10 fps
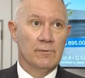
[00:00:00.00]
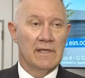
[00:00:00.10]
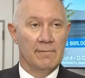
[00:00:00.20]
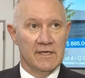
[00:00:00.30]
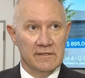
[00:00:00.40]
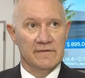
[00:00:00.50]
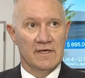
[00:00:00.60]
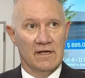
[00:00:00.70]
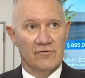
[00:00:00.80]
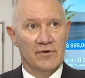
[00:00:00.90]
coming into the
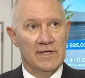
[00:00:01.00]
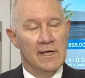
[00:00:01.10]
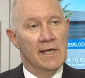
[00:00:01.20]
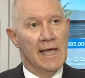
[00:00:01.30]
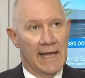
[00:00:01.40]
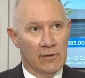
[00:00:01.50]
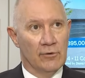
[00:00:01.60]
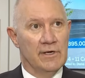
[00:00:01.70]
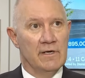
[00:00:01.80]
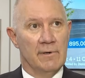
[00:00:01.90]
country and
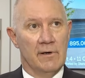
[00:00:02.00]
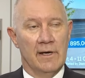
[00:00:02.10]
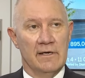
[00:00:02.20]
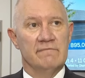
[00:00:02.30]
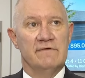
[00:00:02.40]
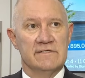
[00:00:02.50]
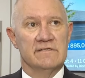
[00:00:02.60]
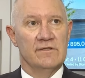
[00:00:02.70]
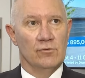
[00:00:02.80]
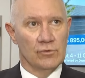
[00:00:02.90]
looking to buy and invest
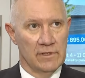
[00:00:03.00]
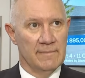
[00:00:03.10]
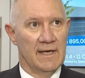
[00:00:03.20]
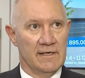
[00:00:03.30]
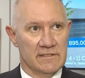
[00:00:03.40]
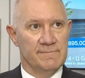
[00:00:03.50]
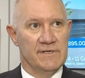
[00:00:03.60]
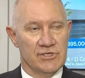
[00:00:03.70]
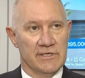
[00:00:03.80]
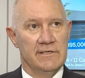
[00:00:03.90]
in the Auckland market especially.